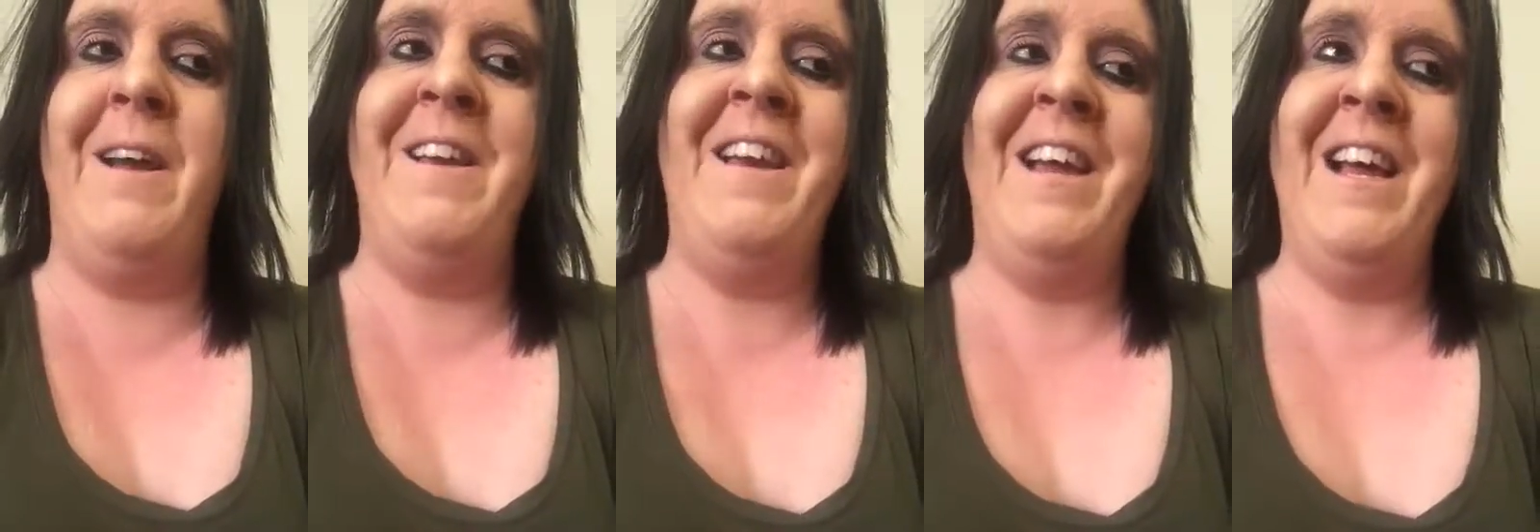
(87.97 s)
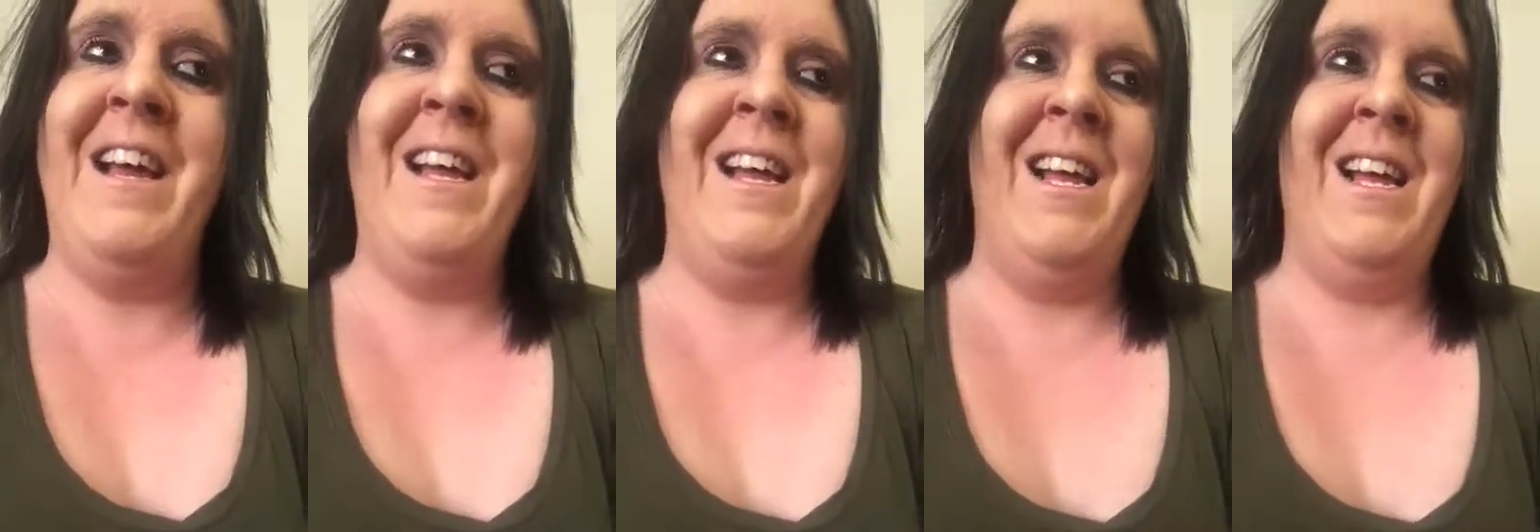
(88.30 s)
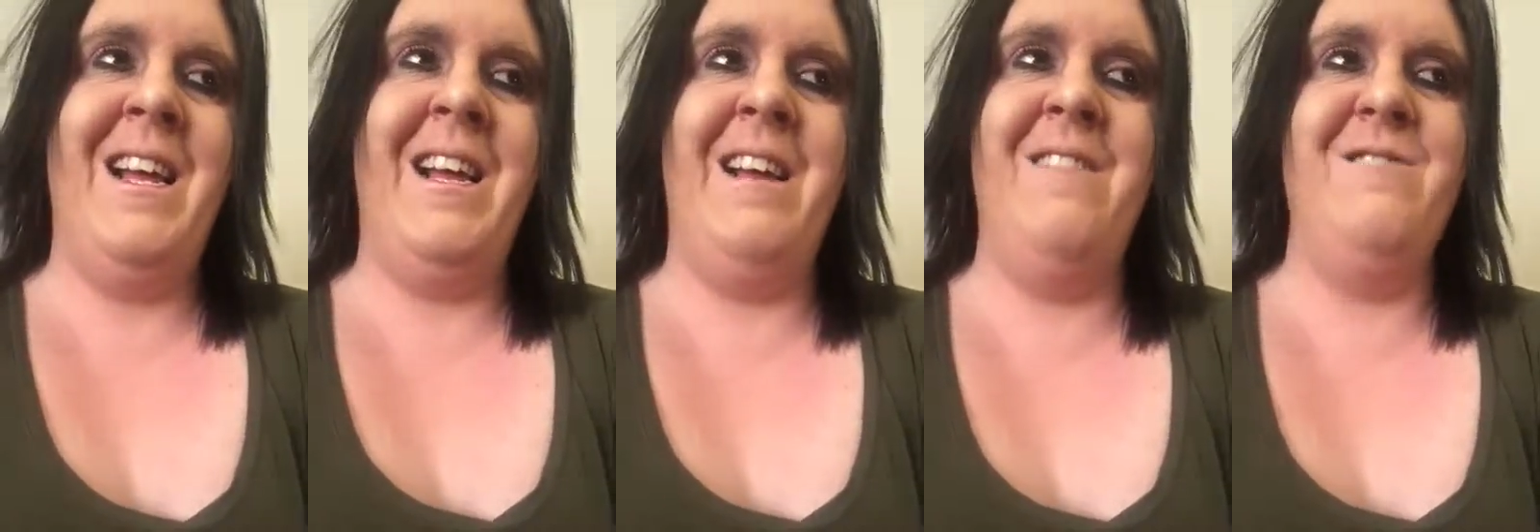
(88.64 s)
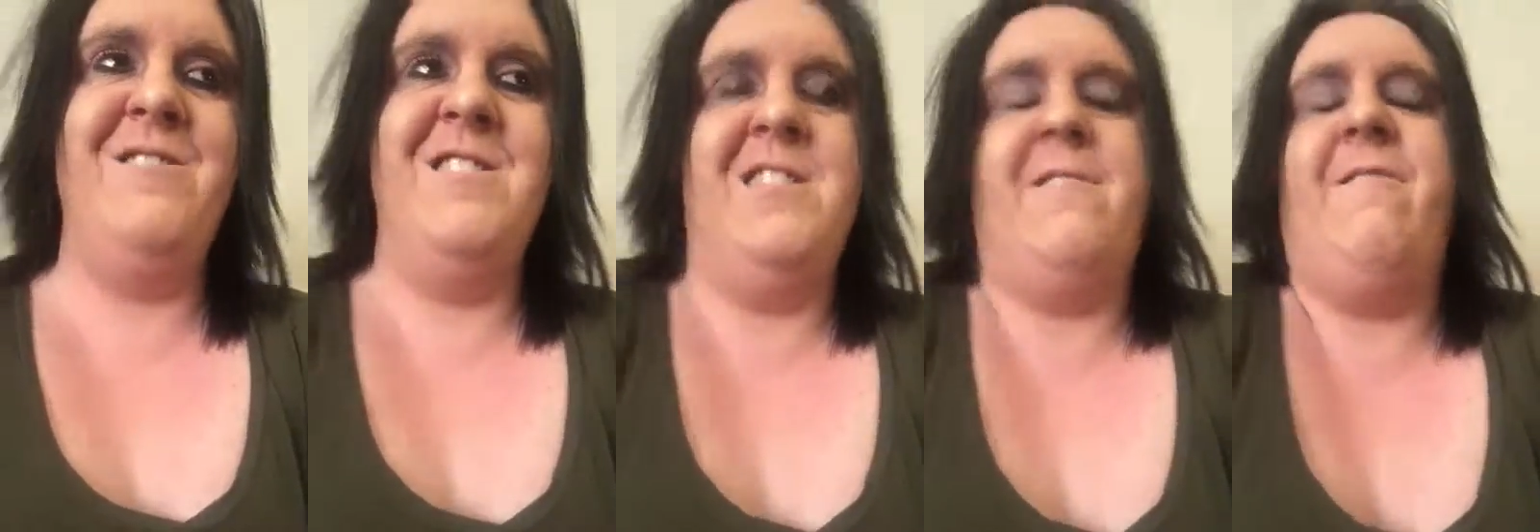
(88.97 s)
but
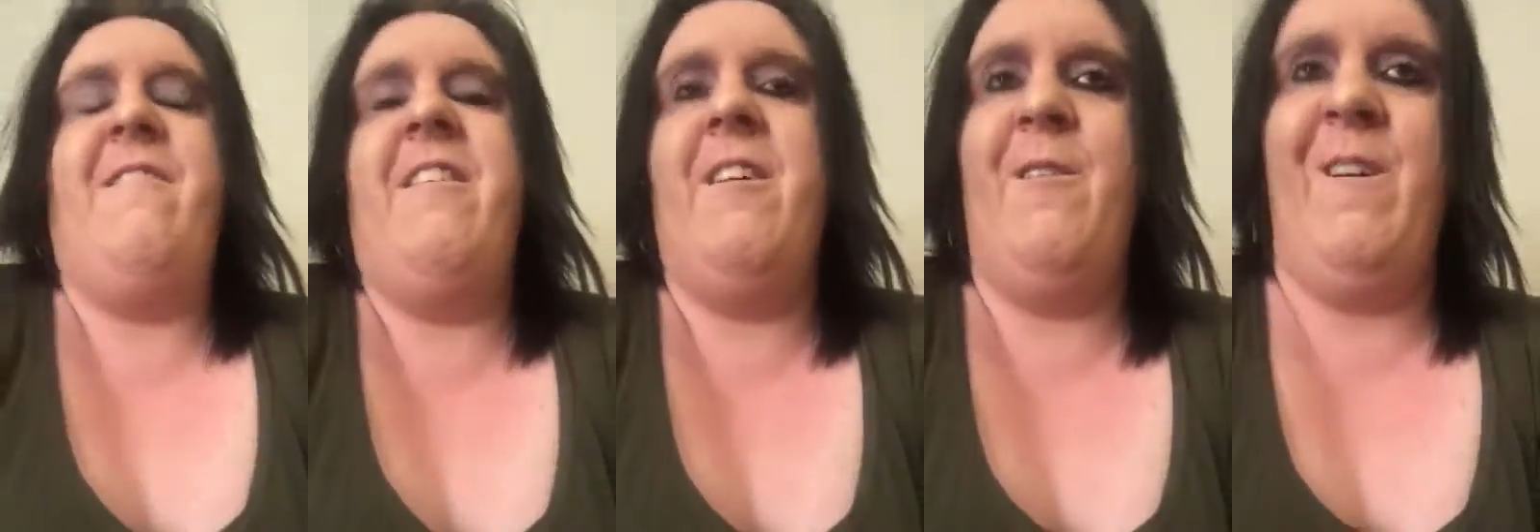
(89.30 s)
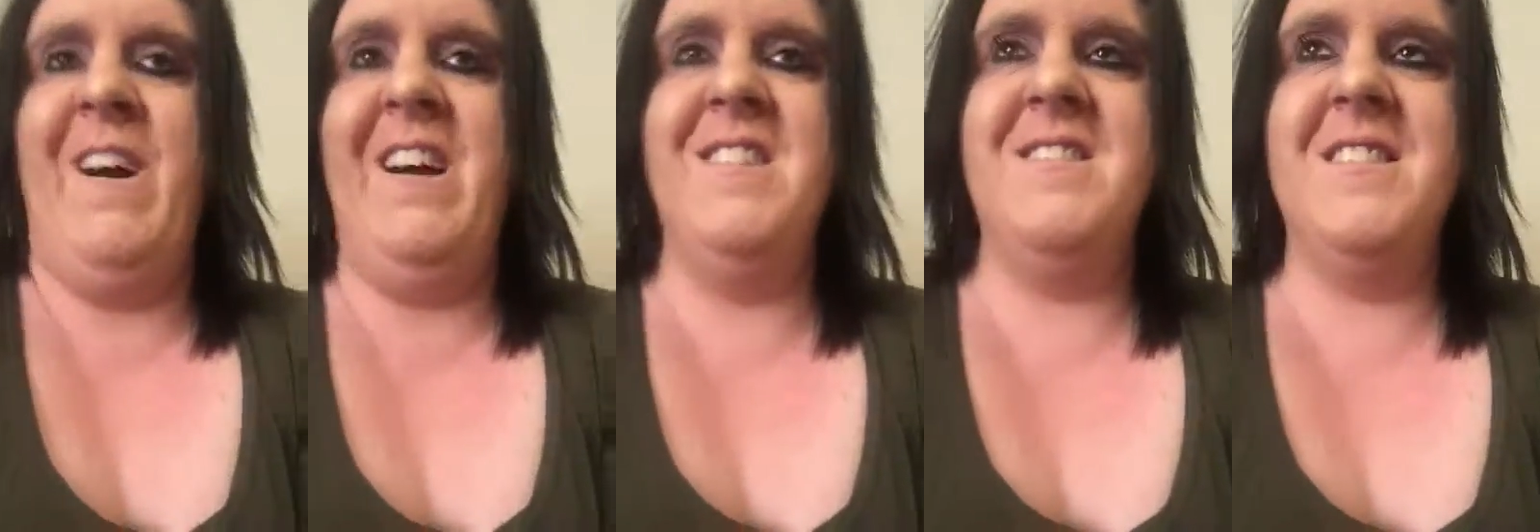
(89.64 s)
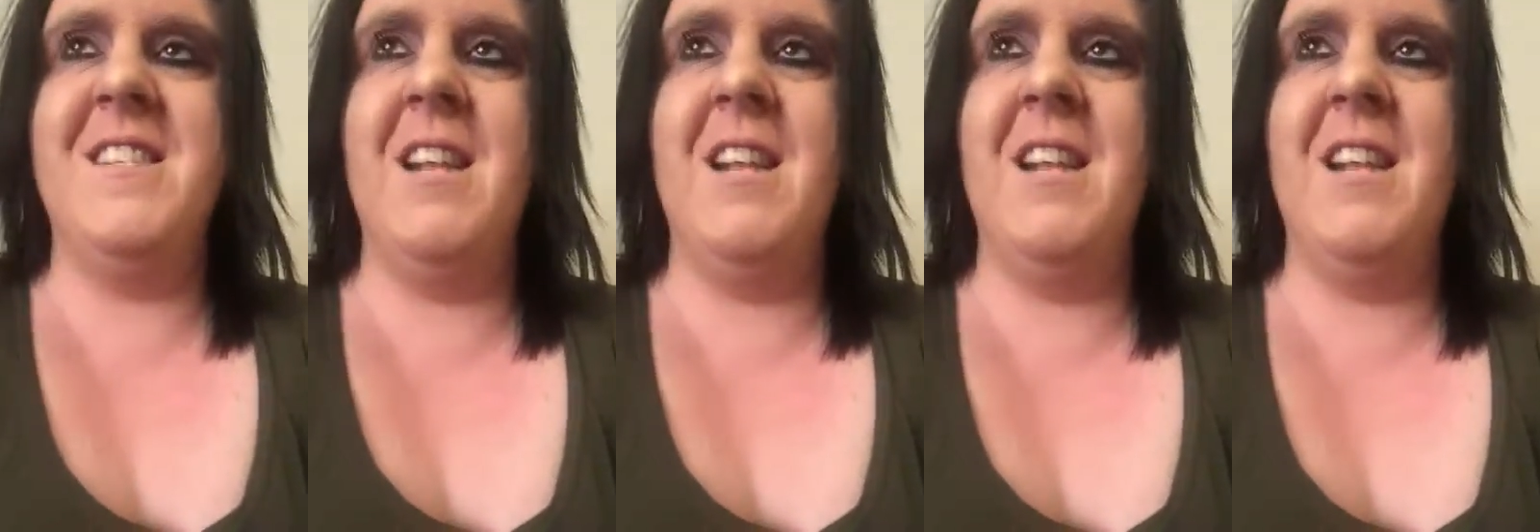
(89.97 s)
you just view it.